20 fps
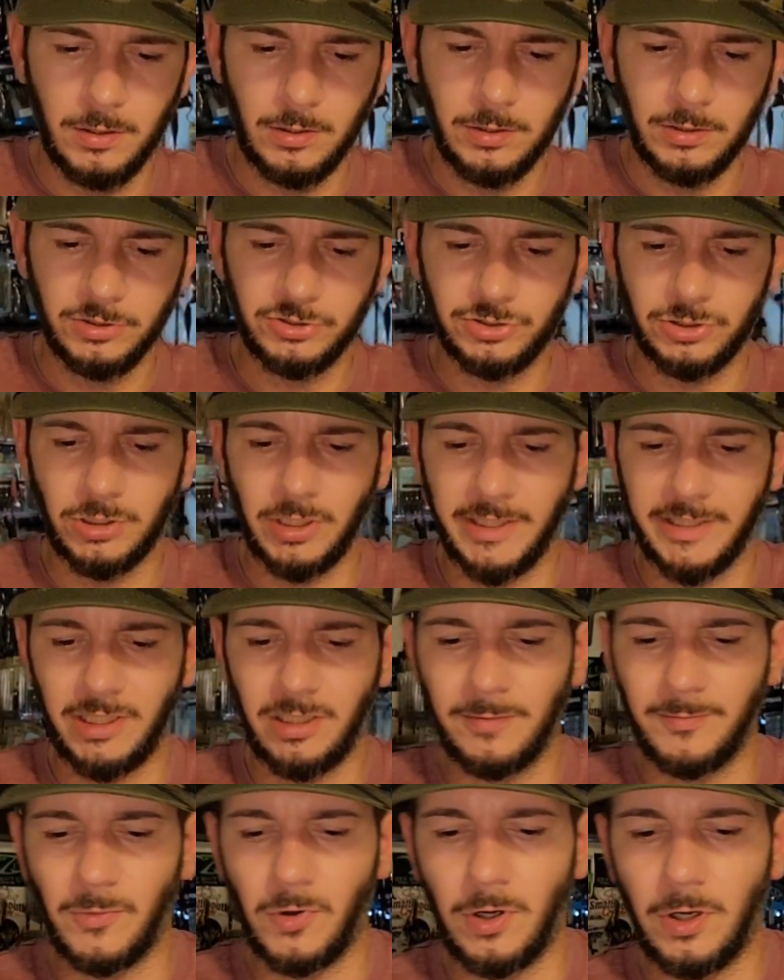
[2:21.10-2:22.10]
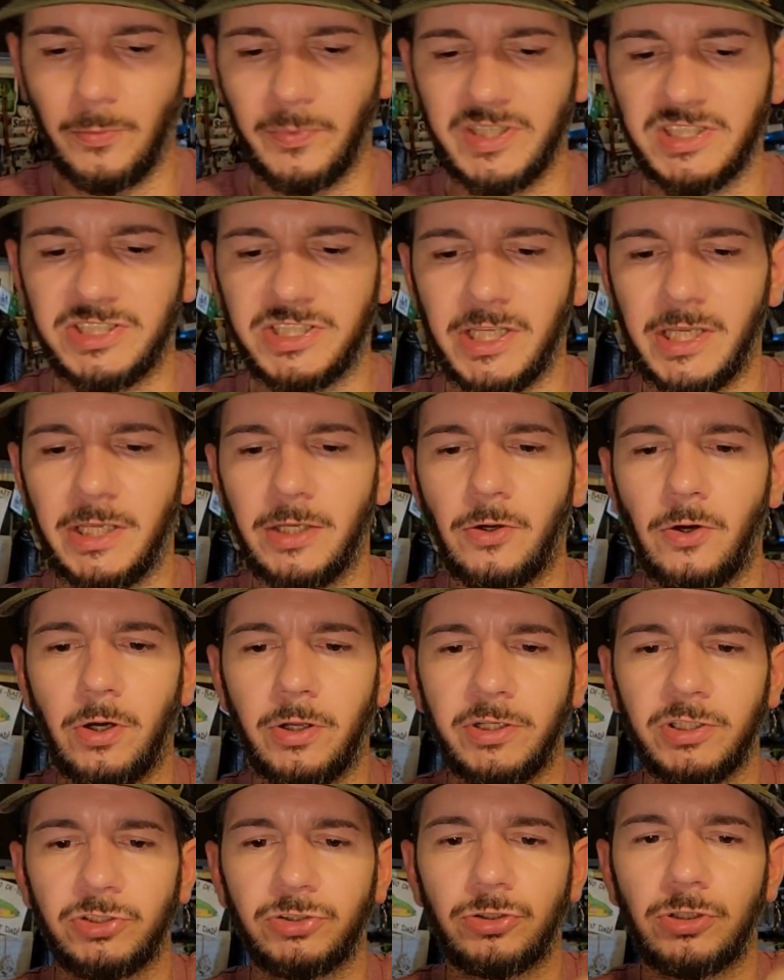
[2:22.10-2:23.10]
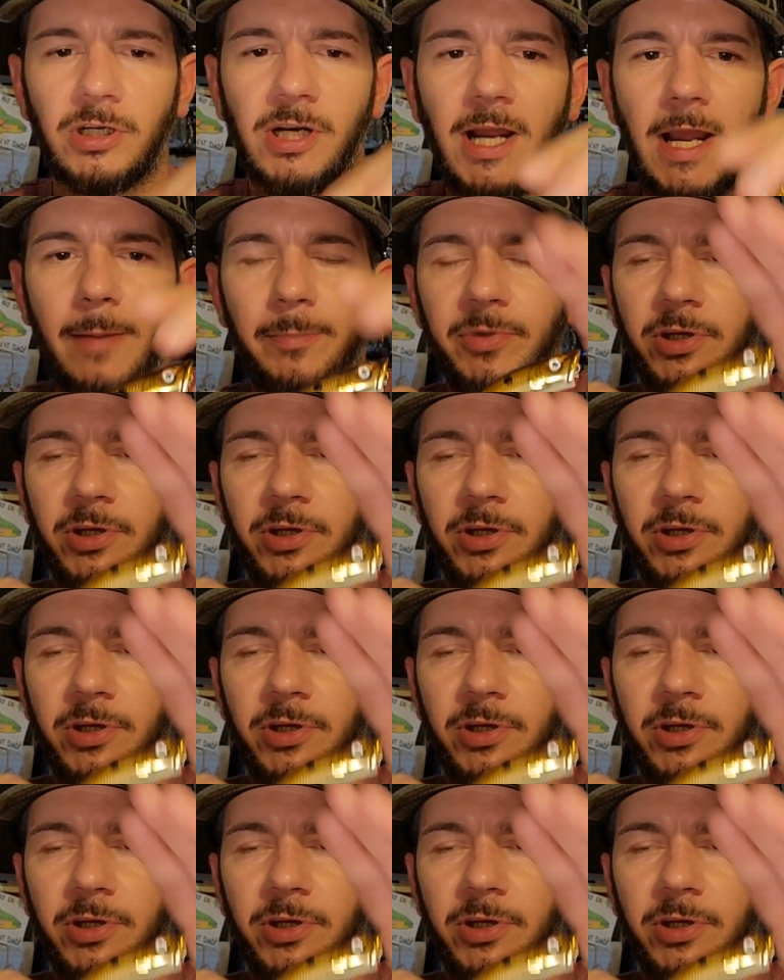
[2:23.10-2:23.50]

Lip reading: You're like, come on, we seen all this crap.